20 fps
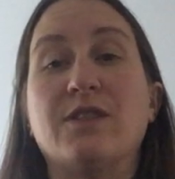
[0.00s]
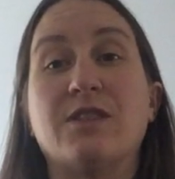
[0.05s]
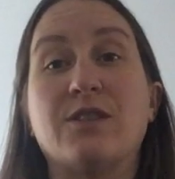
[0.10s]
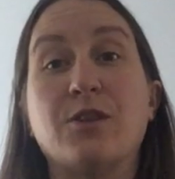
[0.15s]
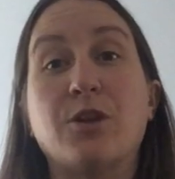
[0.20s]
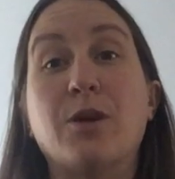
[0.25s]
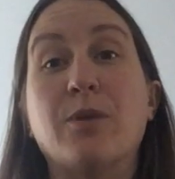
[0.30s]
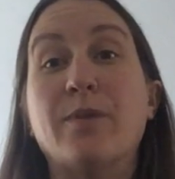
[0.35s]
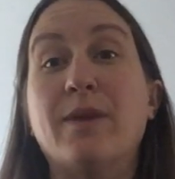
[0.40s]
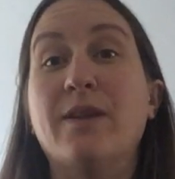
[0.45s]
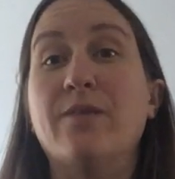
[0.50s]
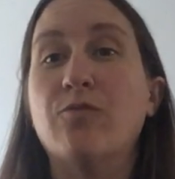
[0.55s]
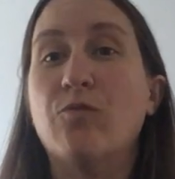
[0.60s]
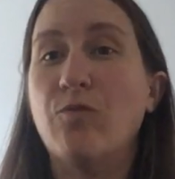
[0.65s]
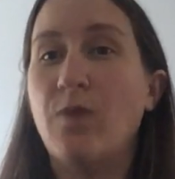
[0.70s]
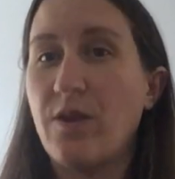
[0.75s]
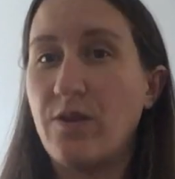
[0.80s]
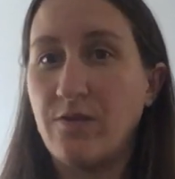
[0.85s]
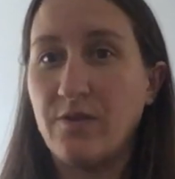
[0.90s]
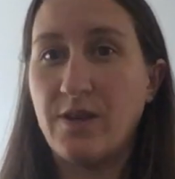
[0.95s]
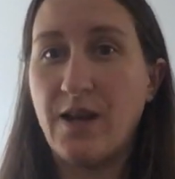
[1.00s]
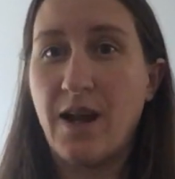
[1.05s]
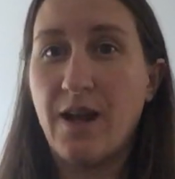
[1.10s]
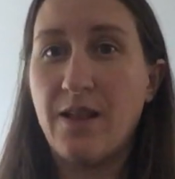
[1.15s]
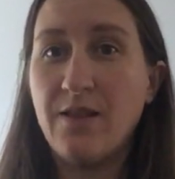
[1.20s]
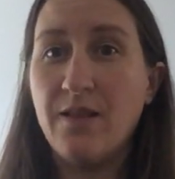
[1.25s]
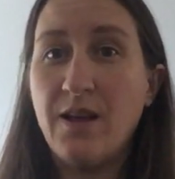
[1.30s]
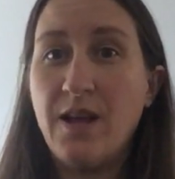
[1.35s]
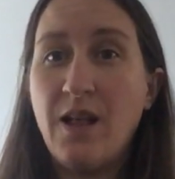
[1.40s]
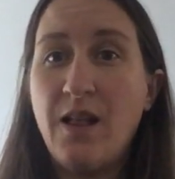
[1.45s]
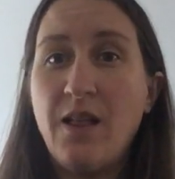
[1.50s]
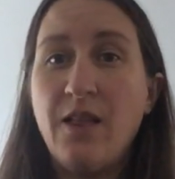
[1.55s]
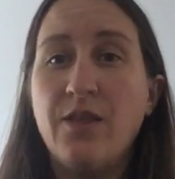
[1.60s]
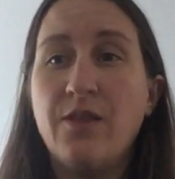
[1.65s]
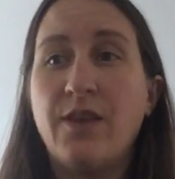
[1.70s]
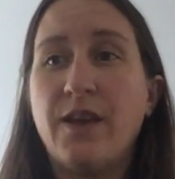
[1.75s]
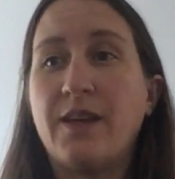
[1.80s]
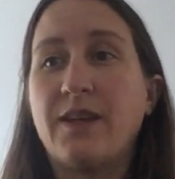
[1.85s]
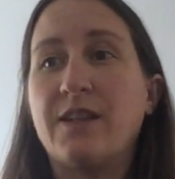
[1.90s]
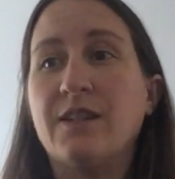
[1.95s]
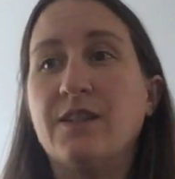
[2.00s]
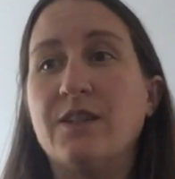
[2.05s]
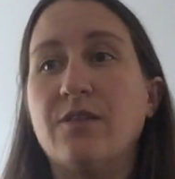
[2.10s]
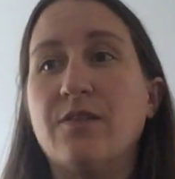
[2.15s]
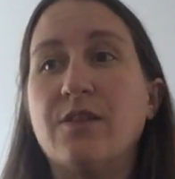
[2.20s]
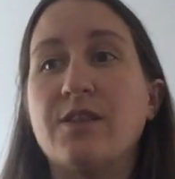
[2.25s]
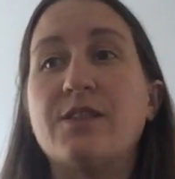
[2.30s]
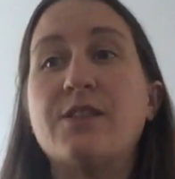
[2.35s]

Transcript: determine whether or not they can do it.